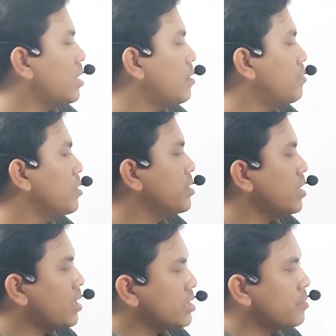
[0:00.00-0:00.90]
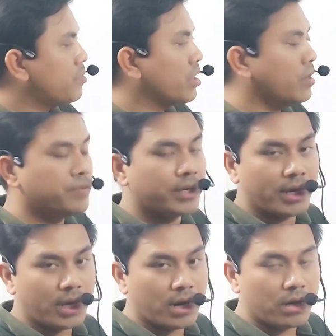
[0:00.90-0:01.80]
Will be the reciprocal of tan
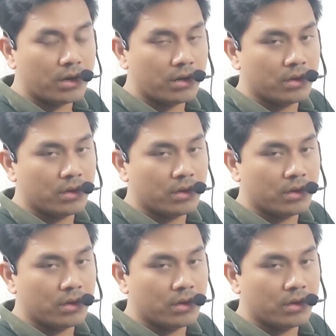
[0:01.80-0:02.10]
R.